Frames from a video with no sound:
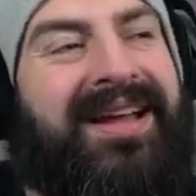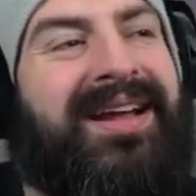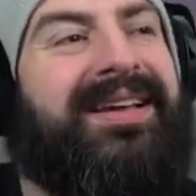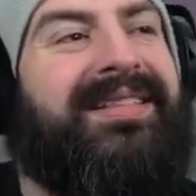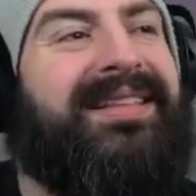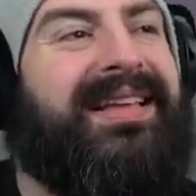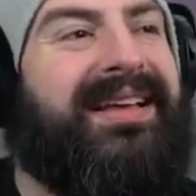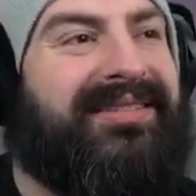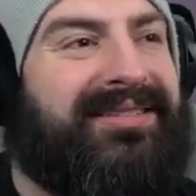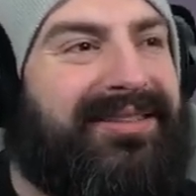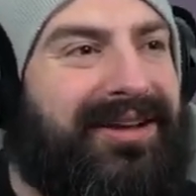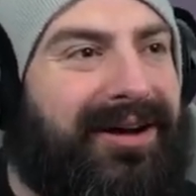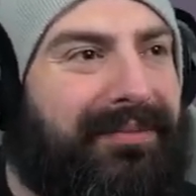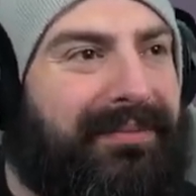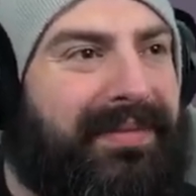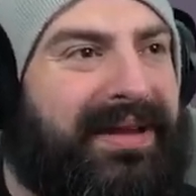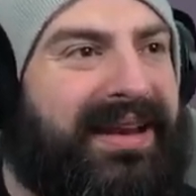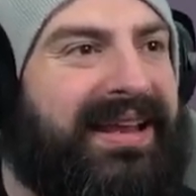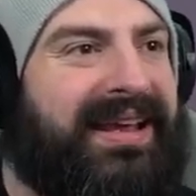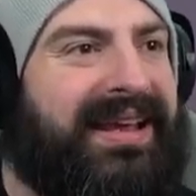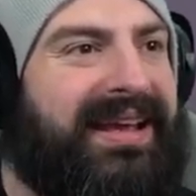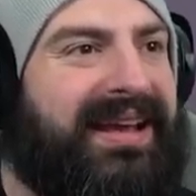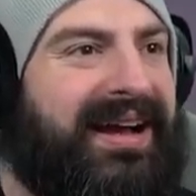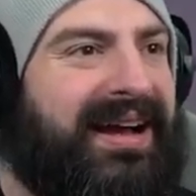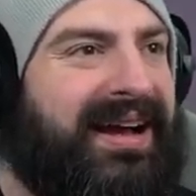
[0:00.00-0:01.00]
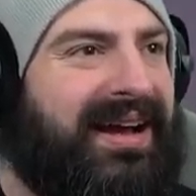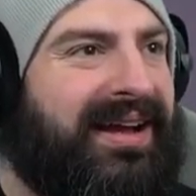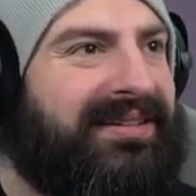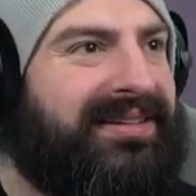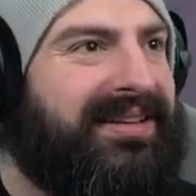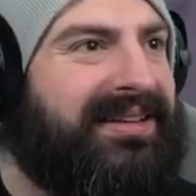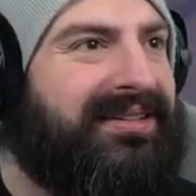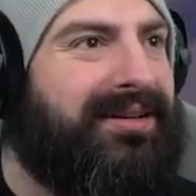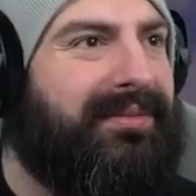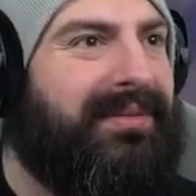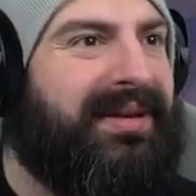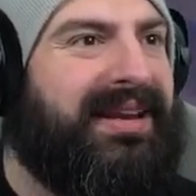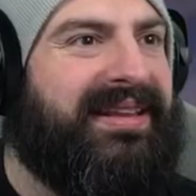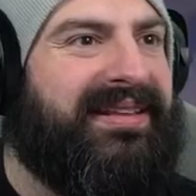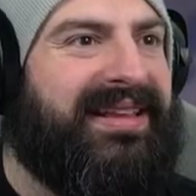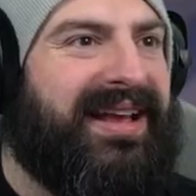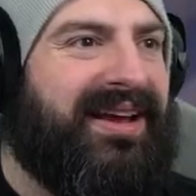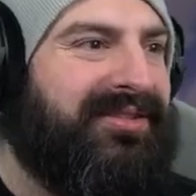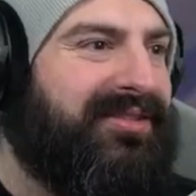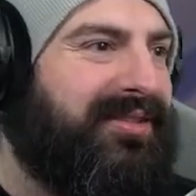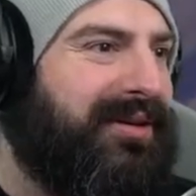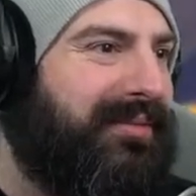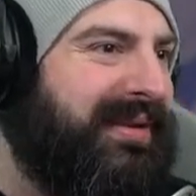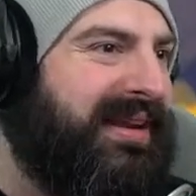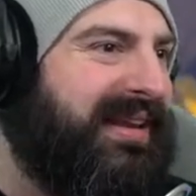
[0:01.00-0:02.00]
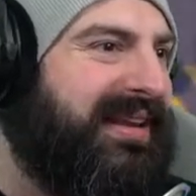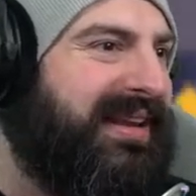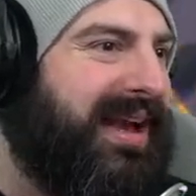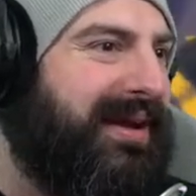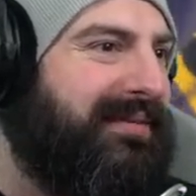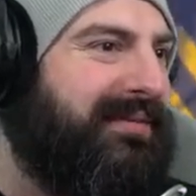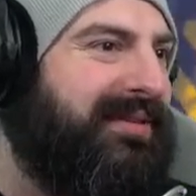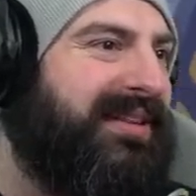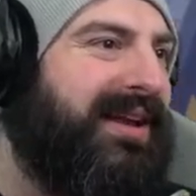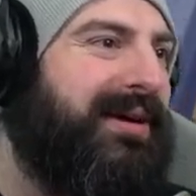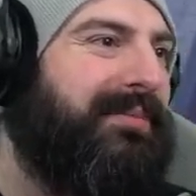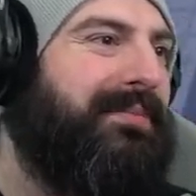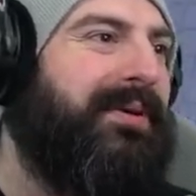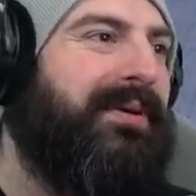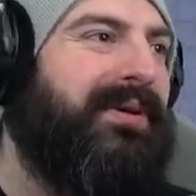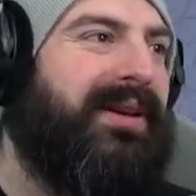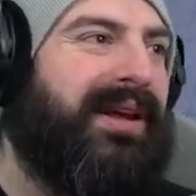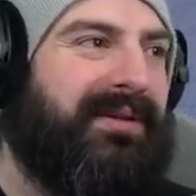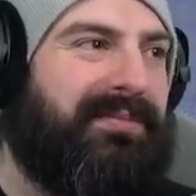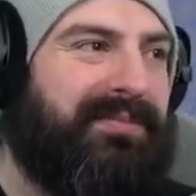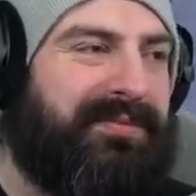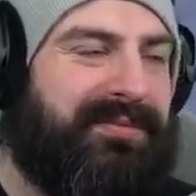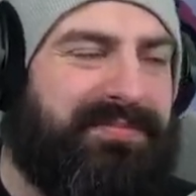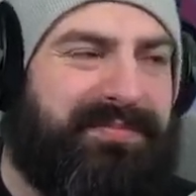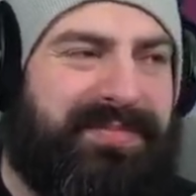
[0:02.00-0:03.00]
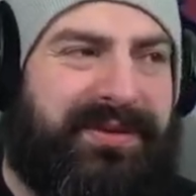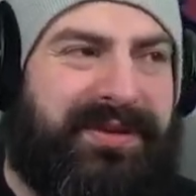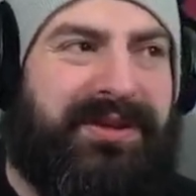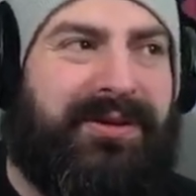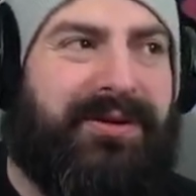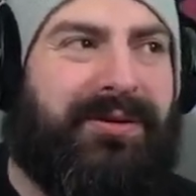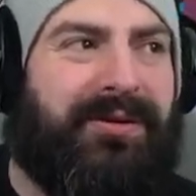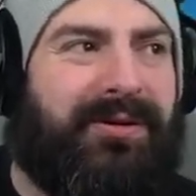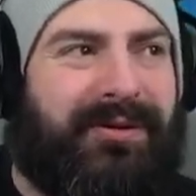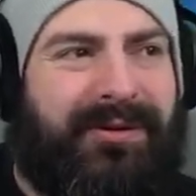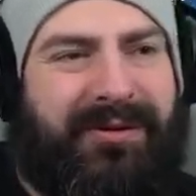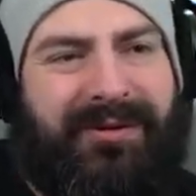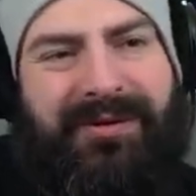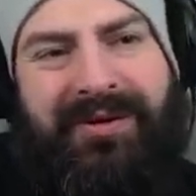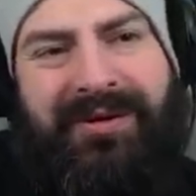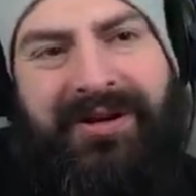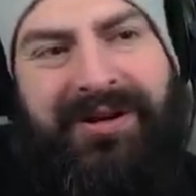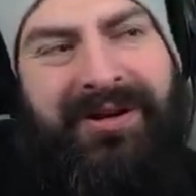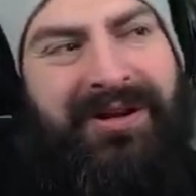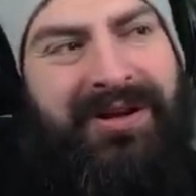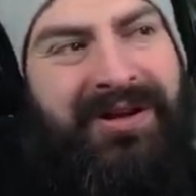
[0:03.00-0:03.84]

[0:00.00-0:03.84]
there's not many. Uh, there's not many devs, not many gamers that put like pure